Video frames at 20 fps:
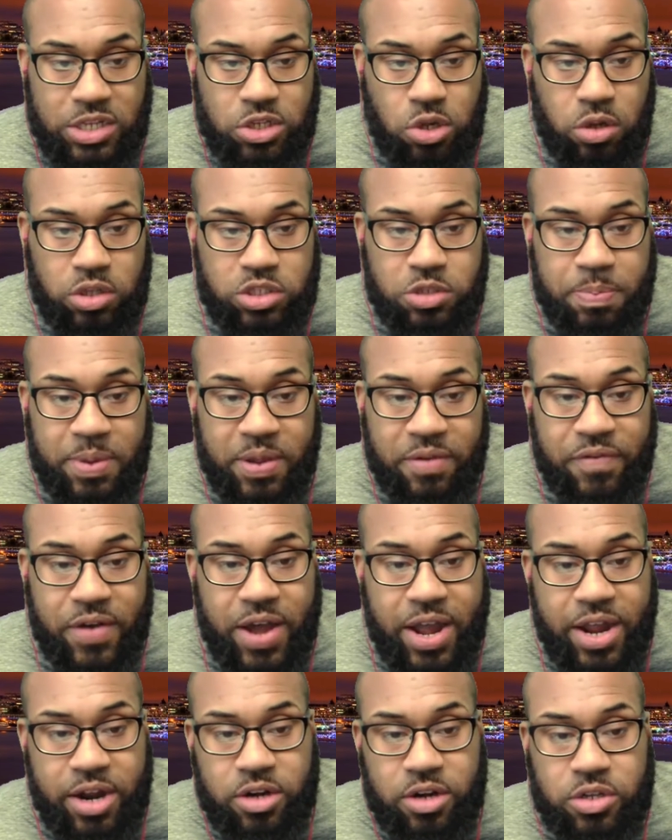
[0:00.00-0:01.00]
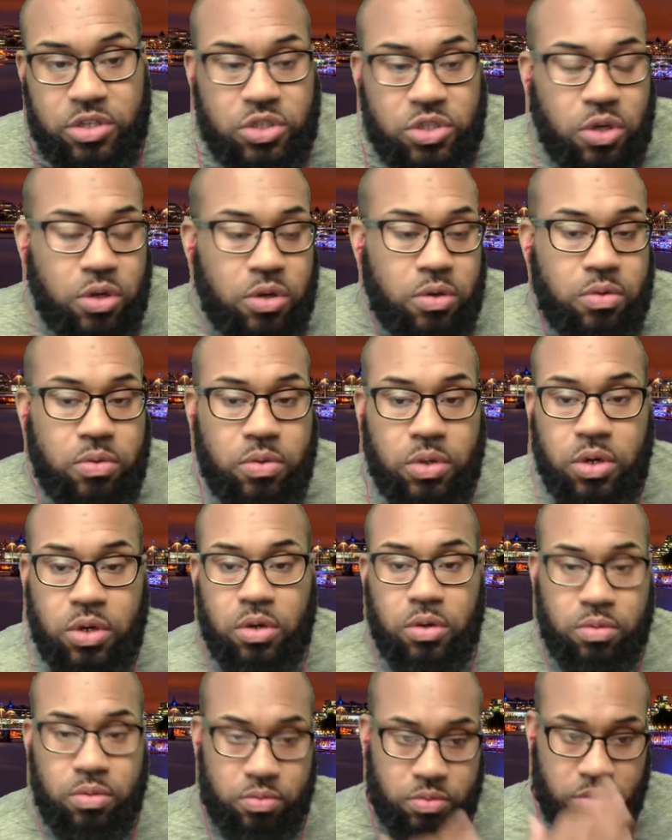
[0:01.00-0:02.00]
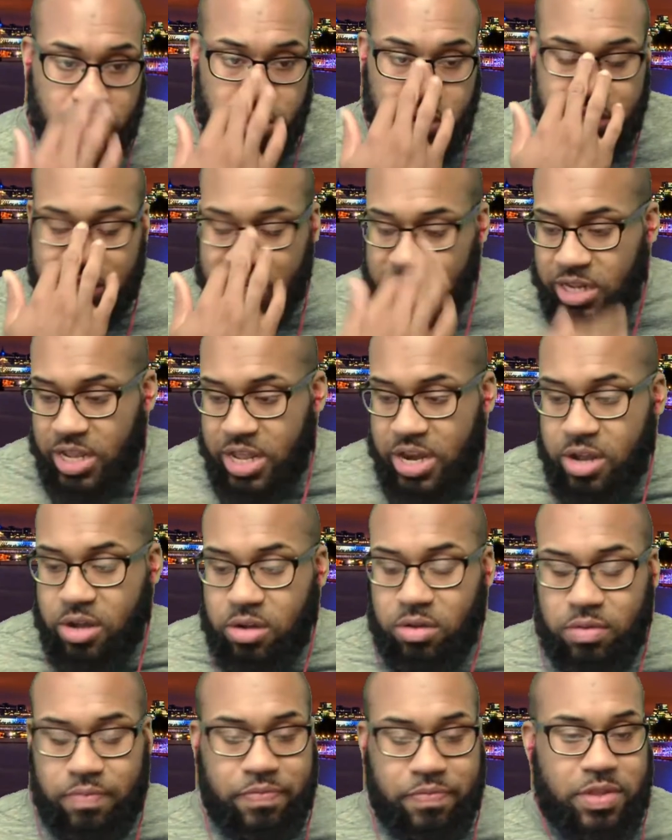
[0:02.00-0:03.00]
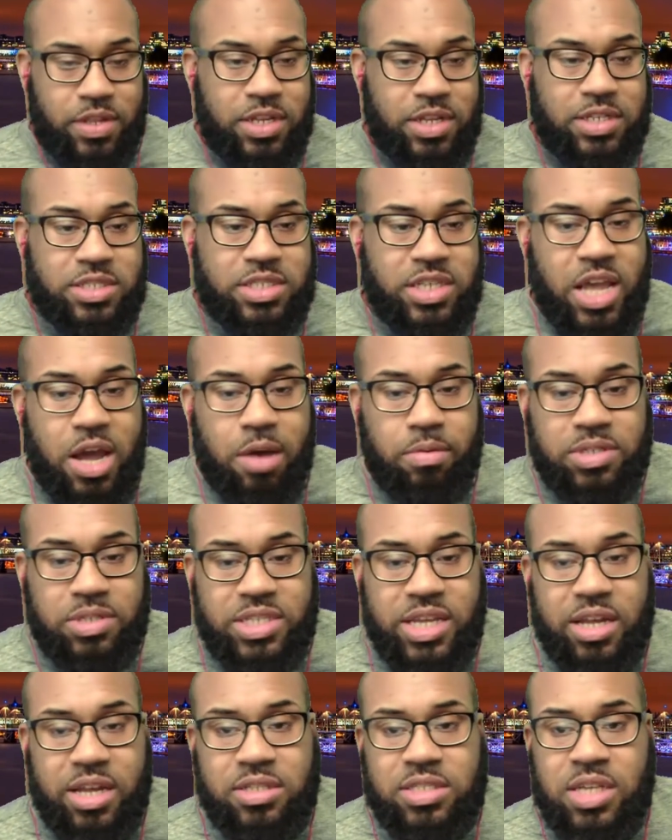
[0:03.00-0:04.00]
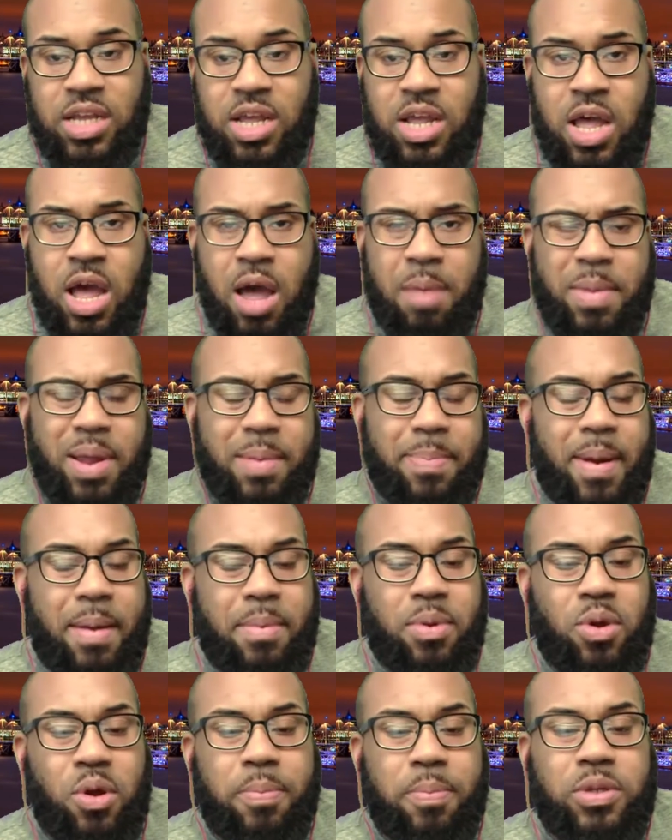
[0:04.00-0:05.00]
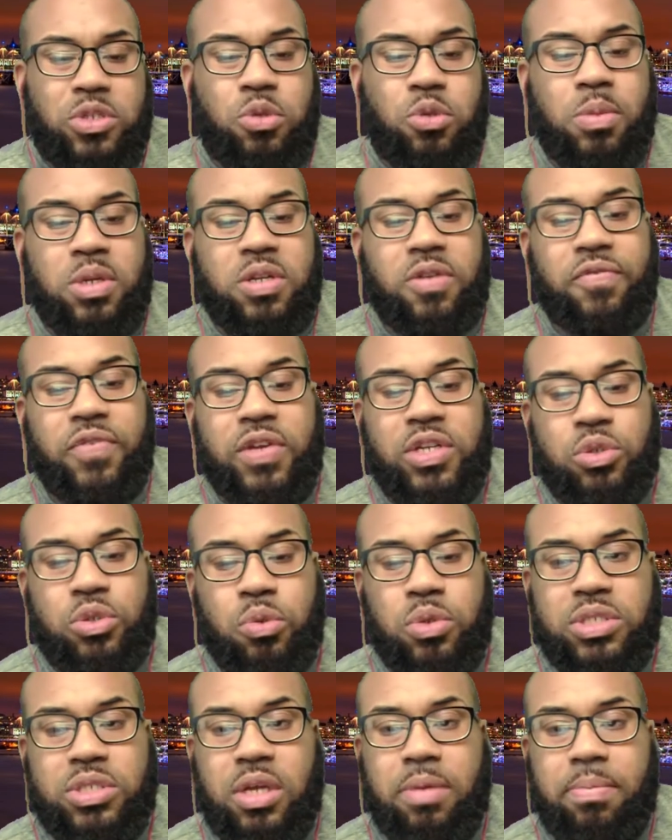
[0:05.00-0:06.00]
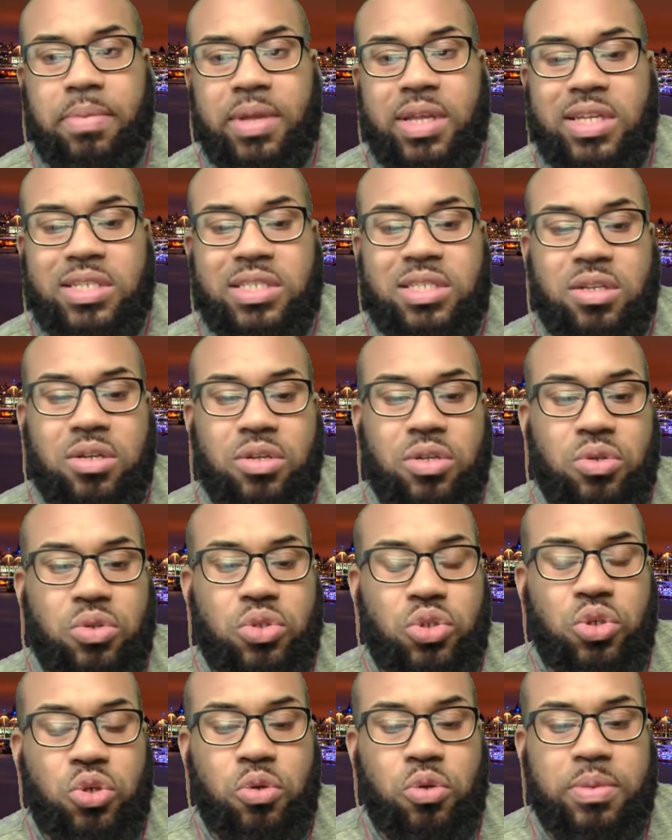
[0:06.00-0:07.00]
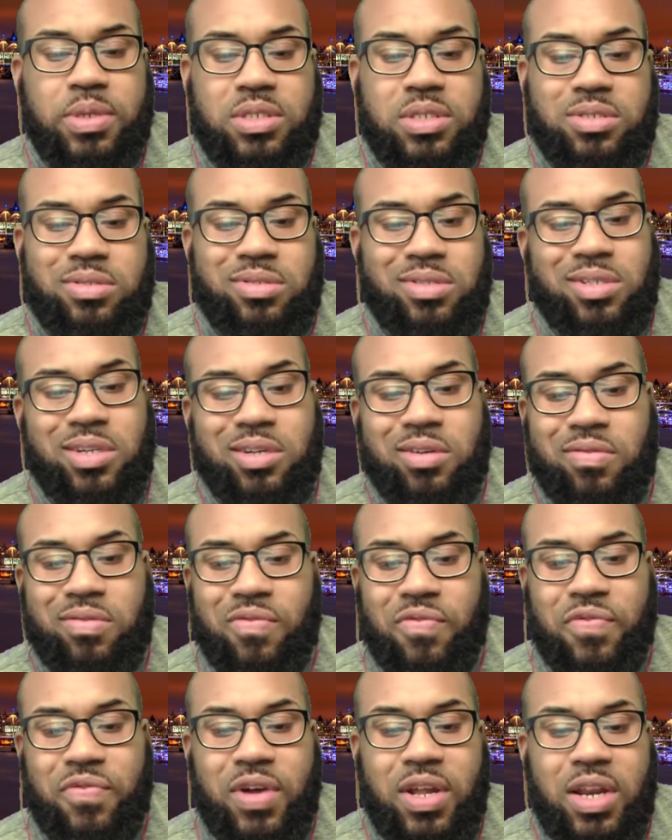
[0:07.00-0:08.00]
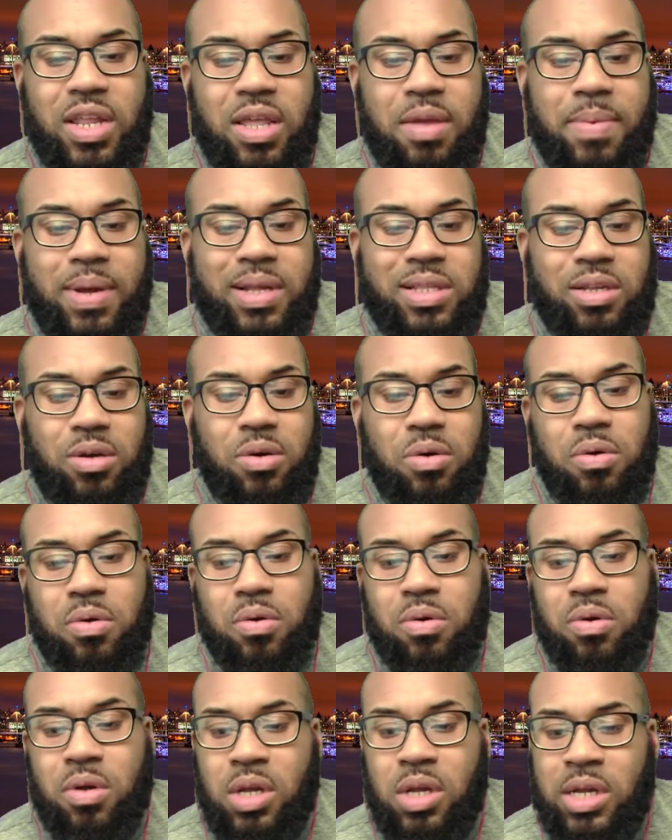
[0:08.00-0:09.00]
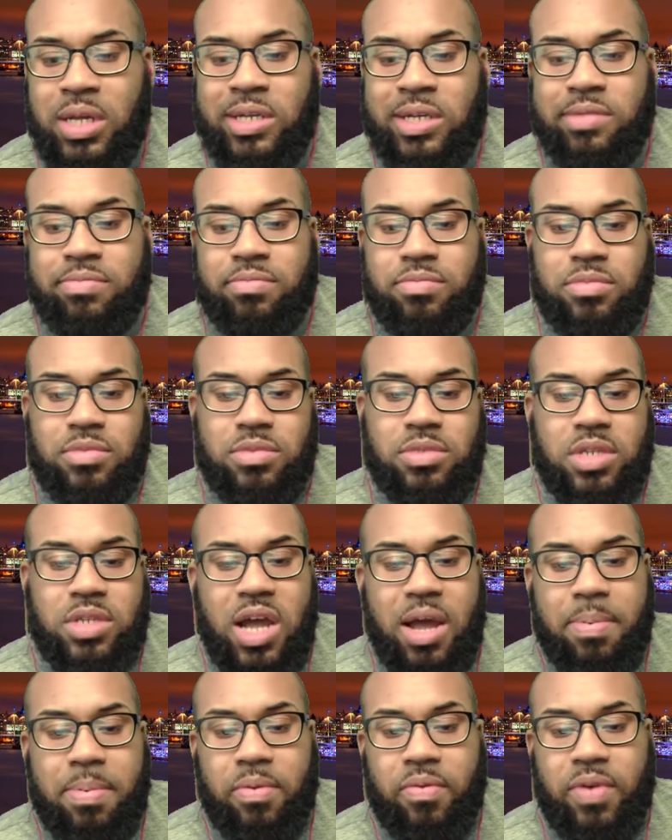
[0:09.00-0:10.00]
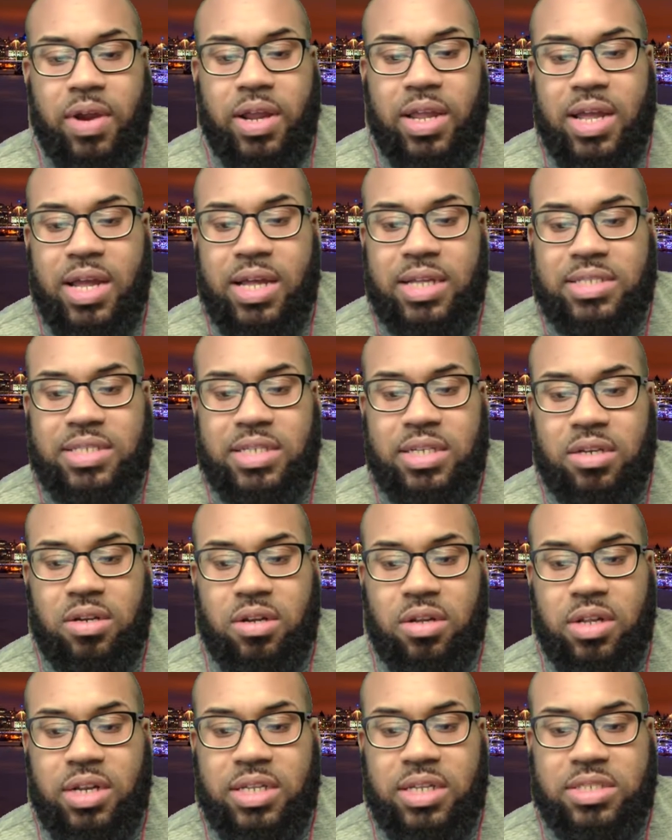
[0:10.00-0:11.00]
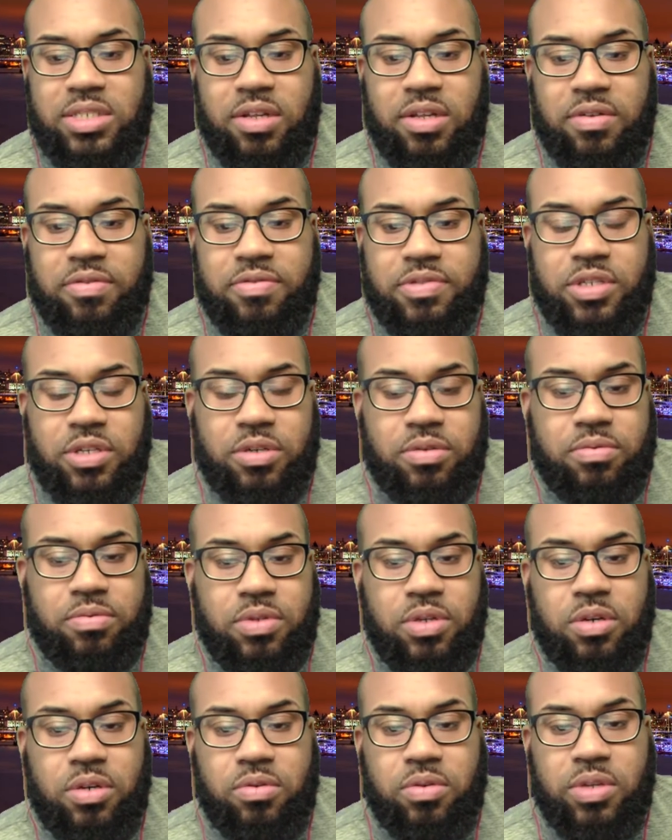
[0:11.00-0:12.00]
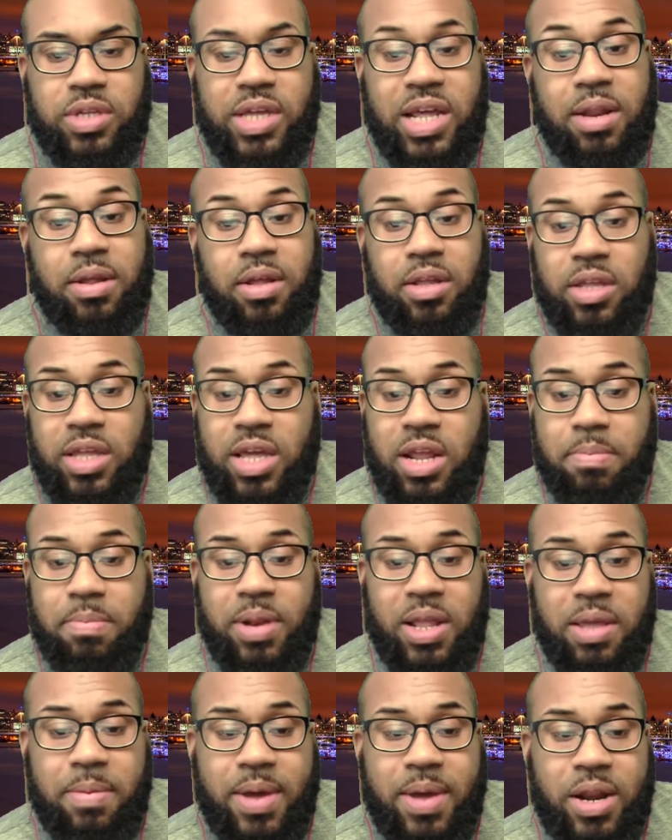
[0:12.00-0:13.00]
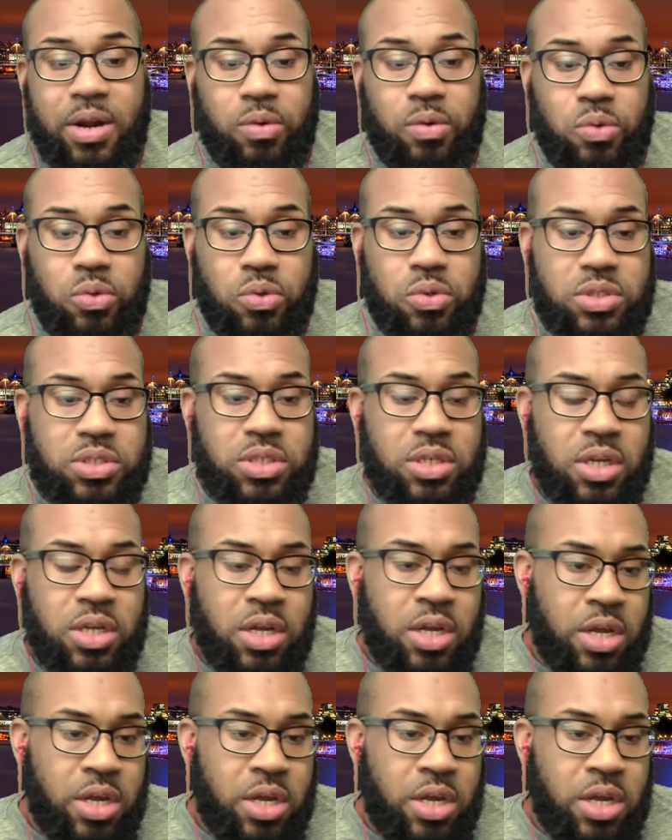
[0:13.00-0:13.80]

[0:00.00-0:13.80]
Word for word: it's called Spitfire. So you know, we're gonna check that out, see how it sounds. I'm not probably gonna put too much visuals up because you know YouTube is you know funny about the whole copyright content and all that stuff. So you know, you gotta you gotta play by their rules.